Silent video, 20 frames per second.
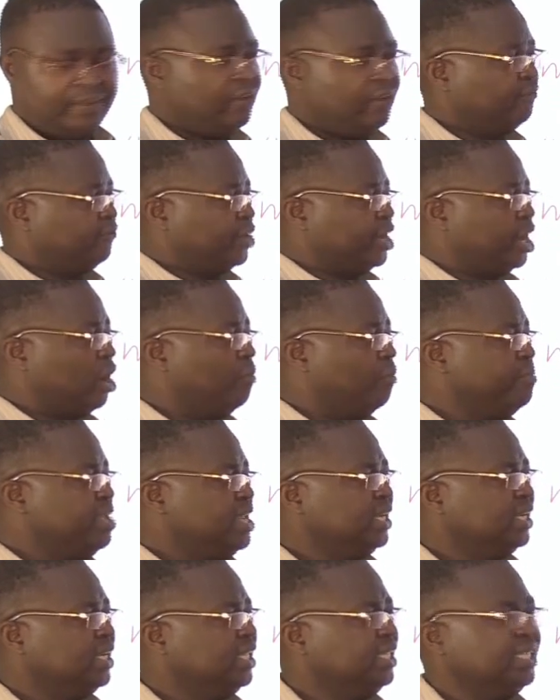For now,
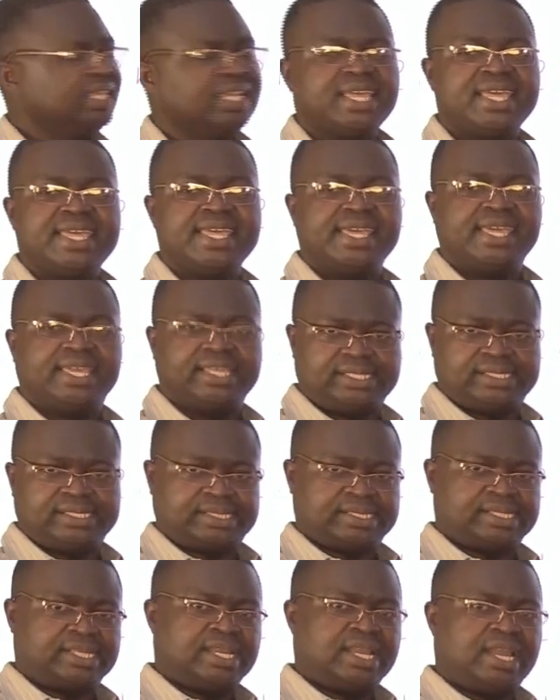mainly
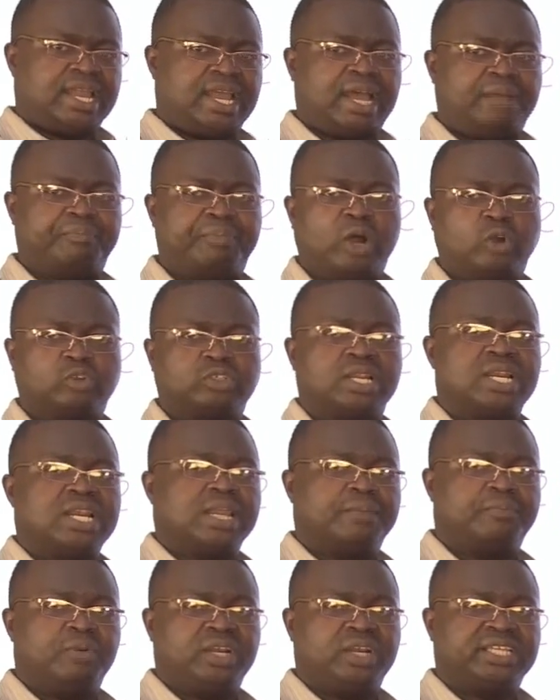is about
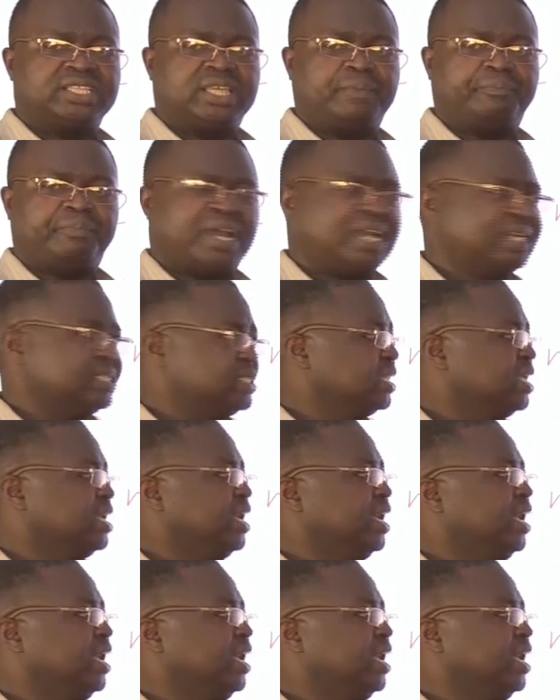labeling the parts